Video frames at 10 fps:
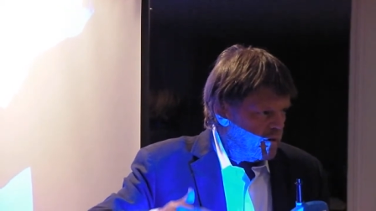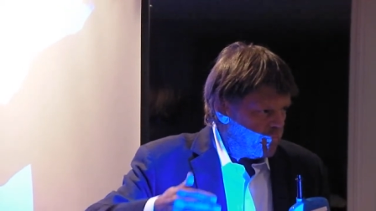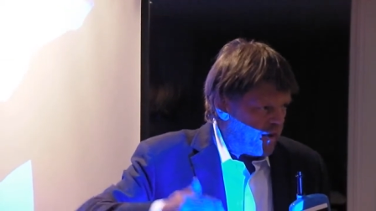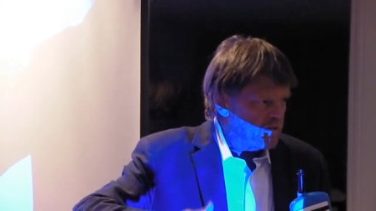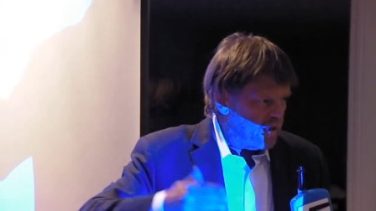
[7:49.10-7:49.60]

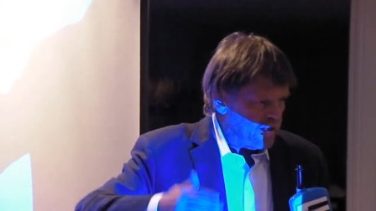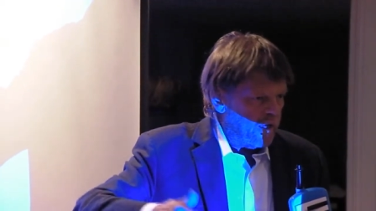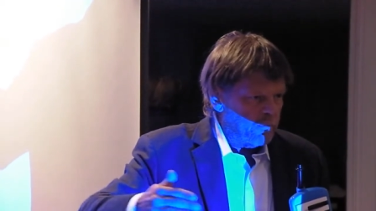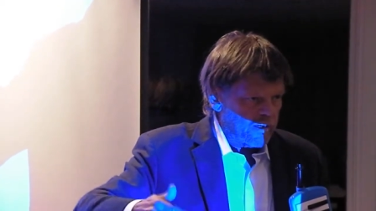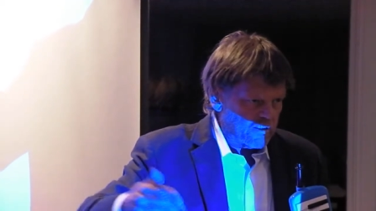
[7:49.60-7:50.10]

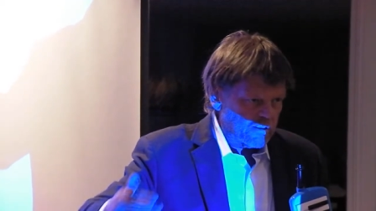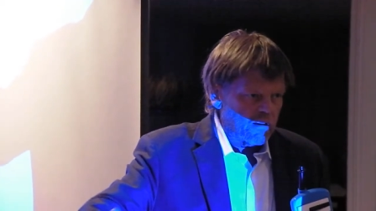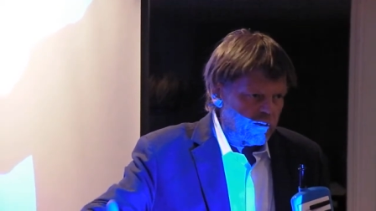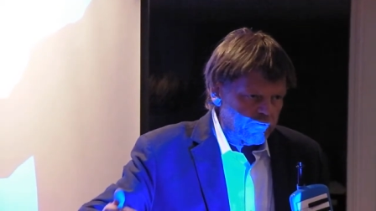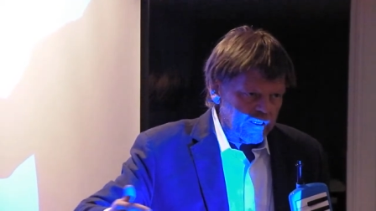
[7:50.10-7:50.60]
Biodynamic is
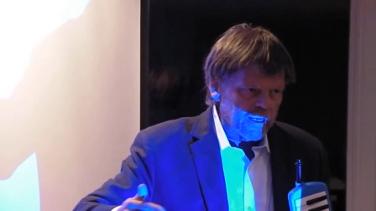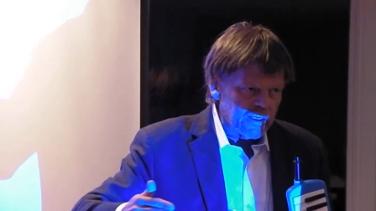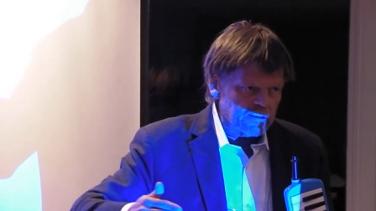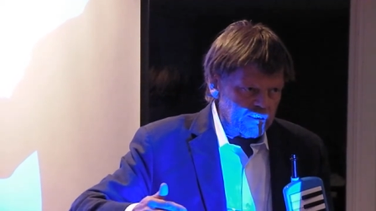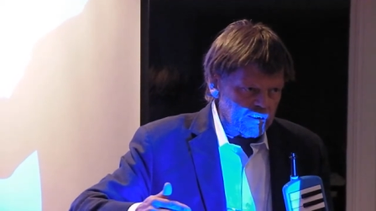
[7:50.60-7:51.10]

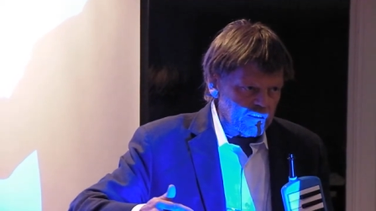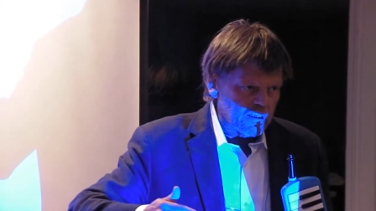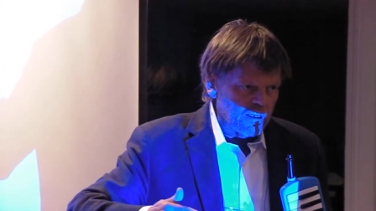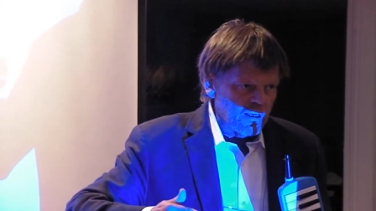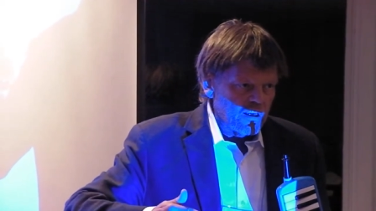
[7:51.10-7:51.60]
life-enhancing.
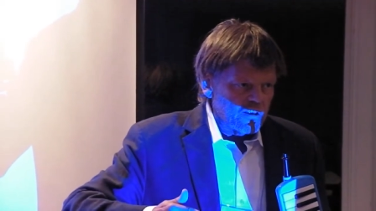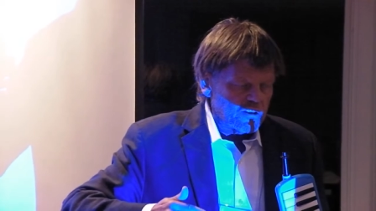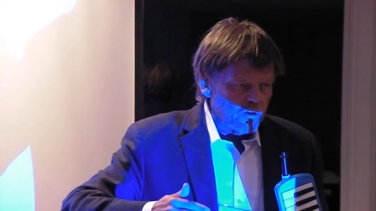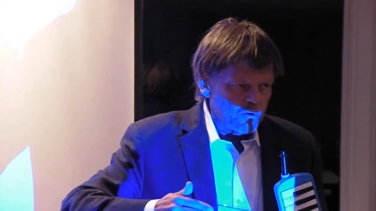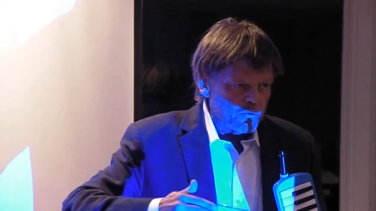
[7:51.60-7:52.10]

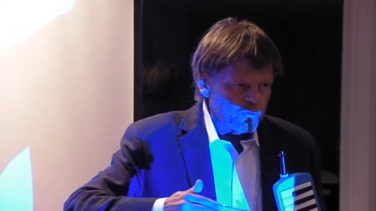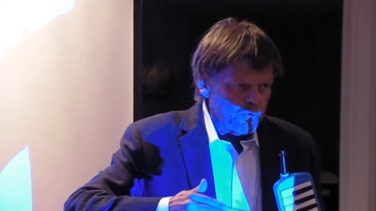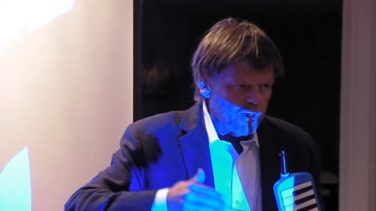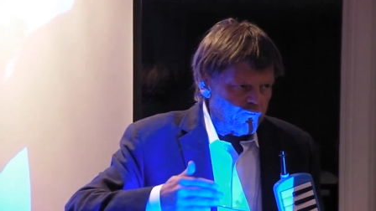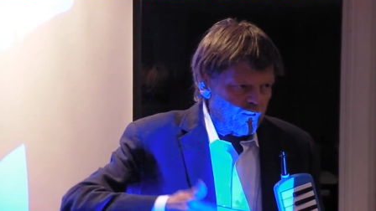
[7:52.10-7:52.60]
So
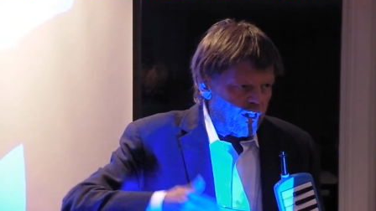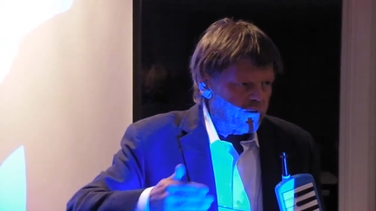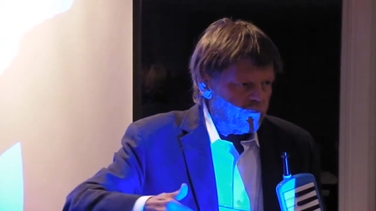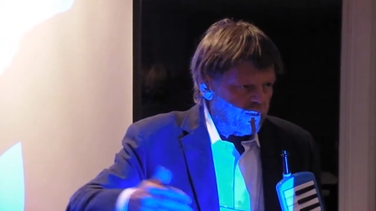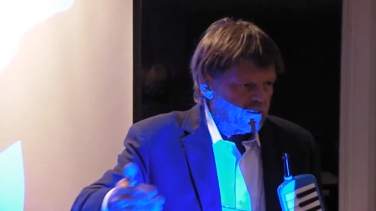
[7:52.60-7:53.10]
we have a lot
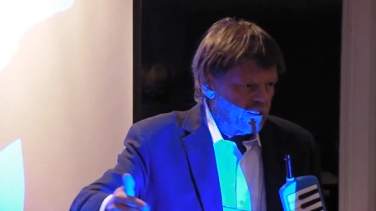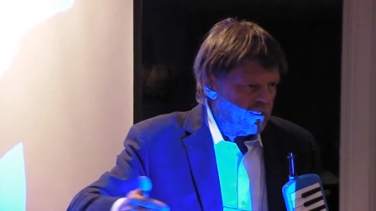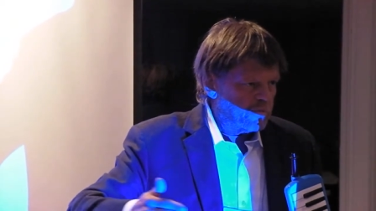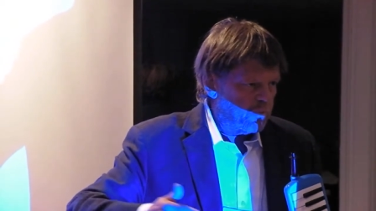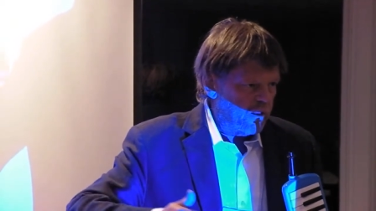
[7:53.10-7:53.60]
of things on
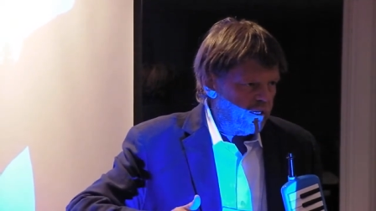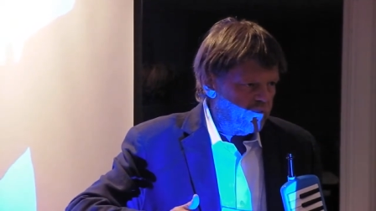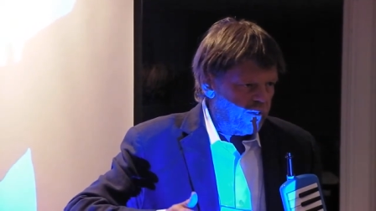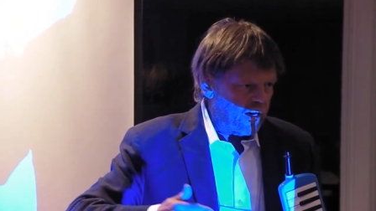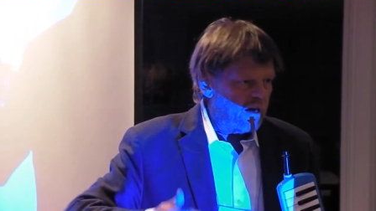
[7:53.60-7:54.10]
this plane
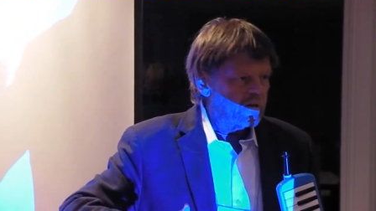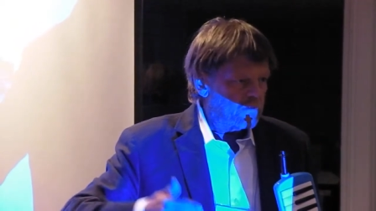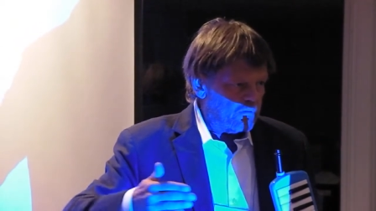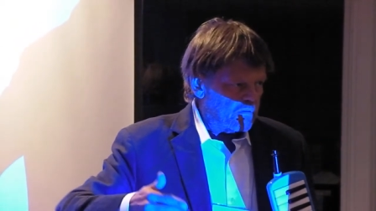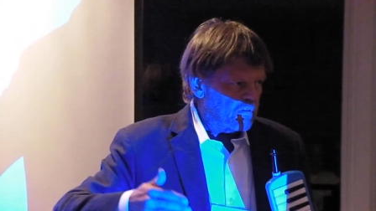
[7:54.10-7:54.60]
that aren't
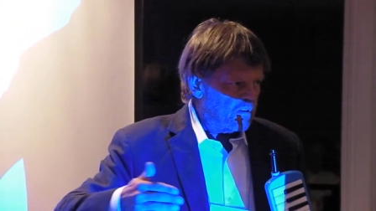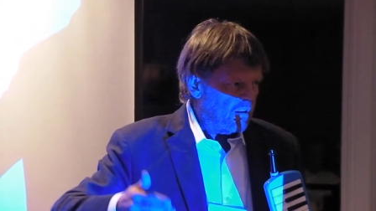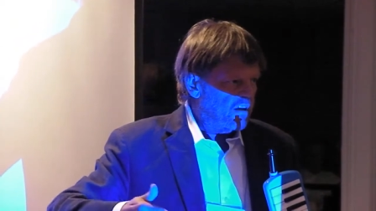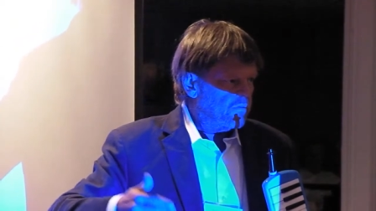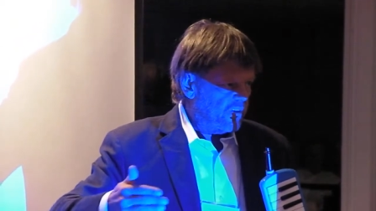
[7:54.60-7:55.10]

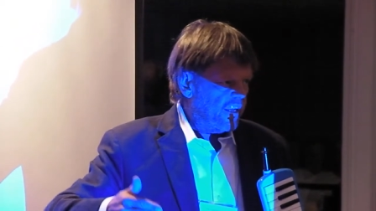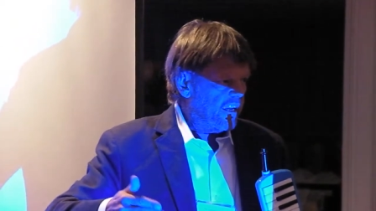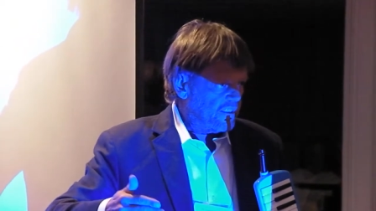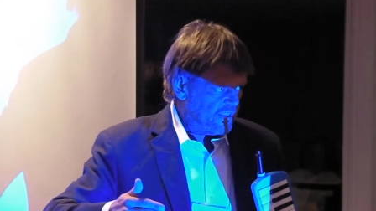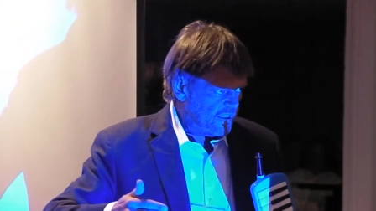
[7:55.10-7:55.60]

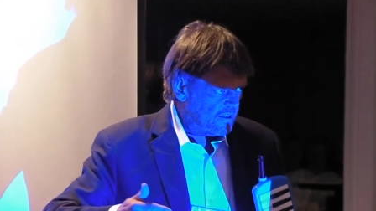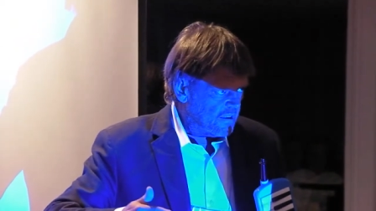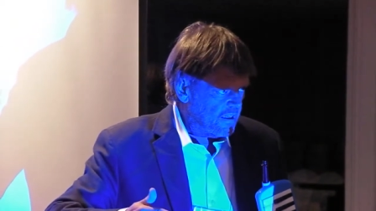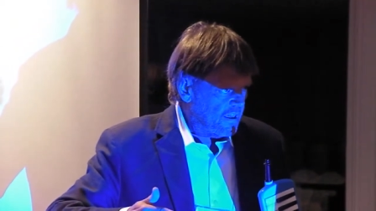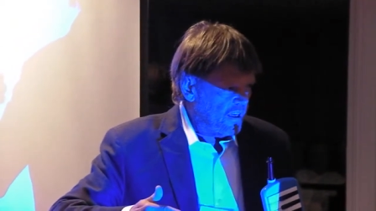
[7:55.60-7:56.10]
life-enhancing,
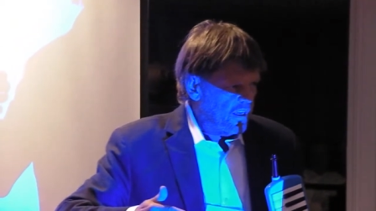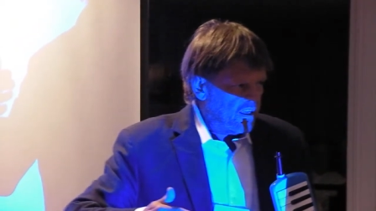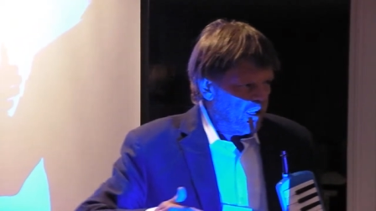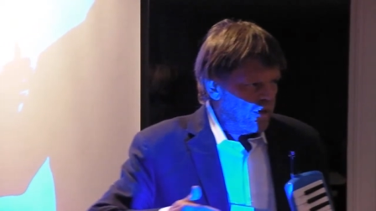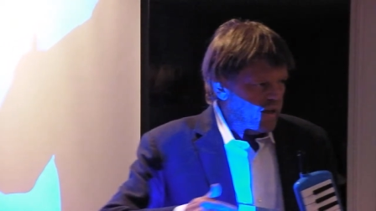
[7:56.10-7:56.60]

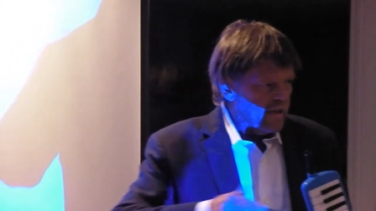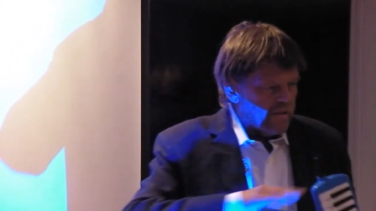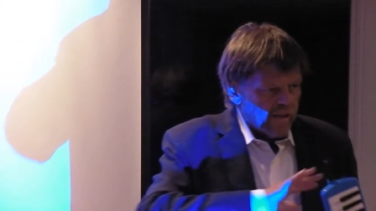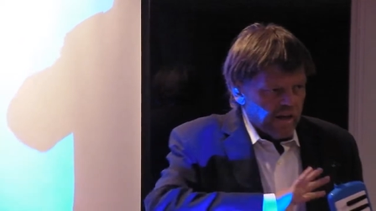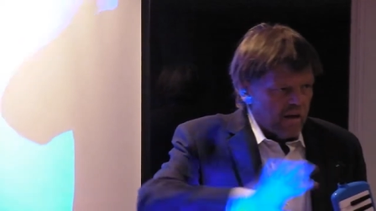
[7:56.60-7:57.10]
okay?
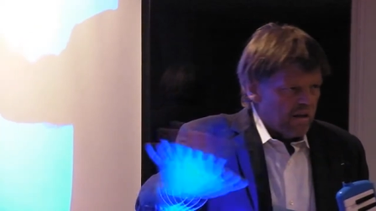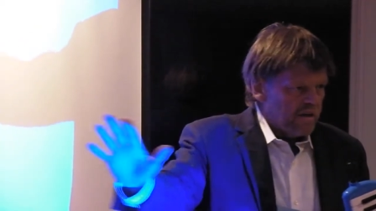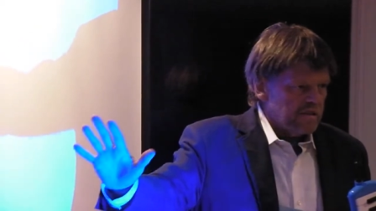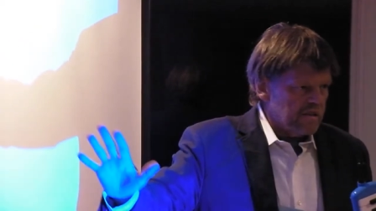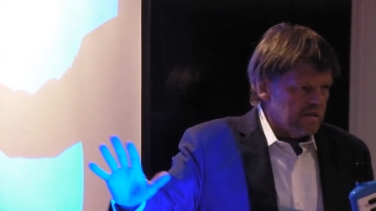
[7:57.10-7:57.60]
And that all
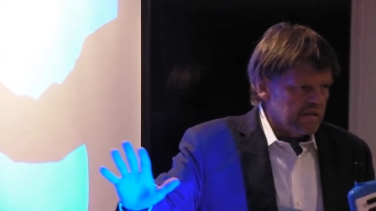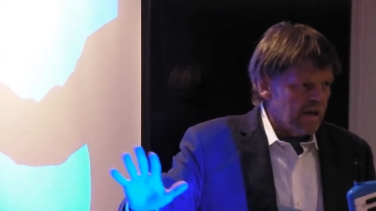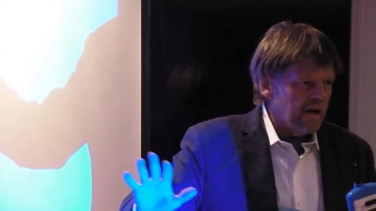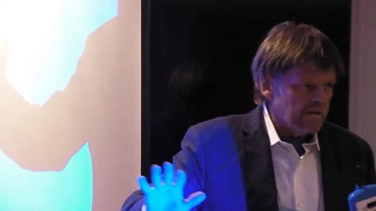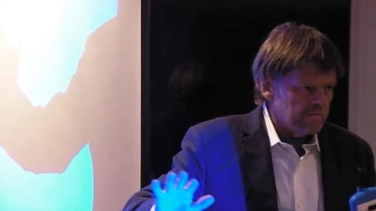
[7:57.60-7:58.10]
gets cleared
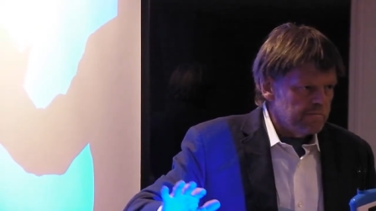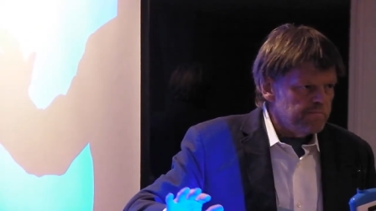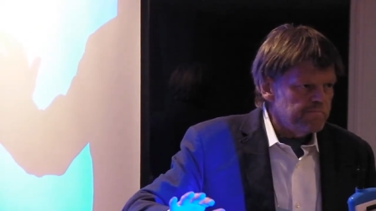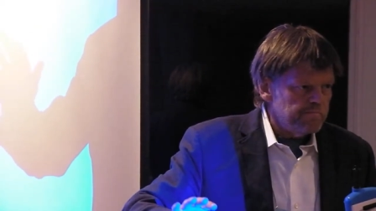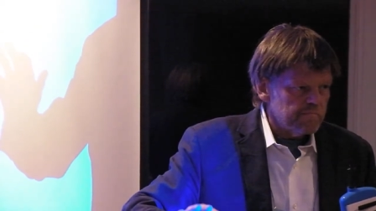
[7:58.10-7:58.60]
out,
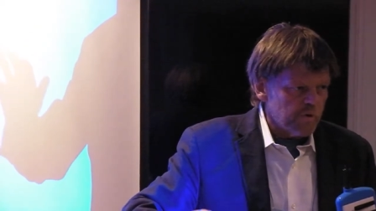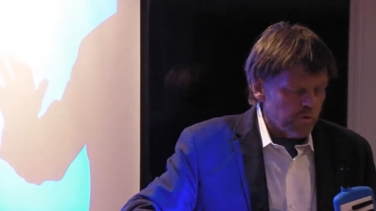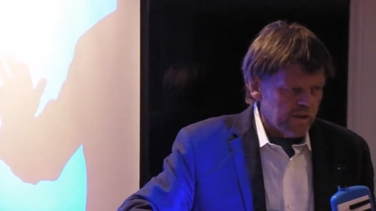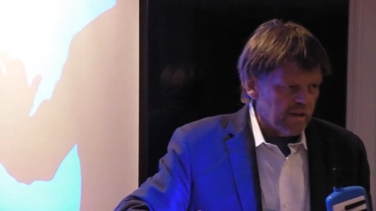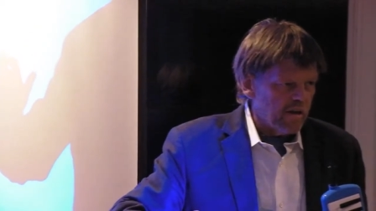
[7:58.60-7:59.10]

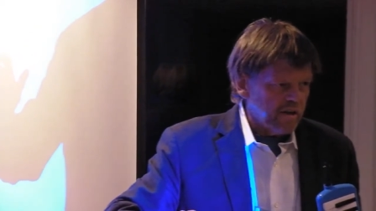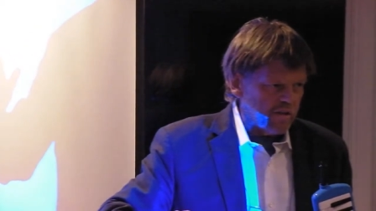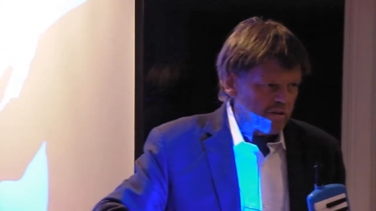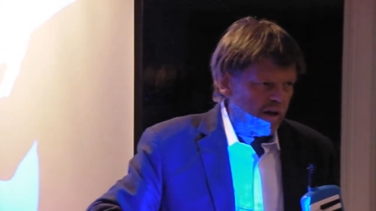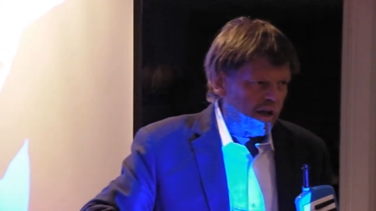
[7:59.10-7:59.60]
whether you like it
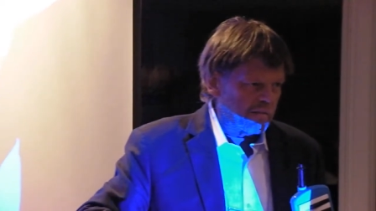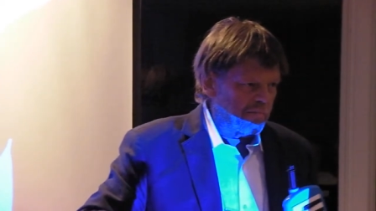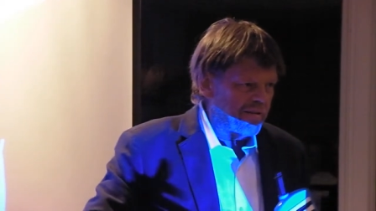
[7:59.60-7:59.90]
or not.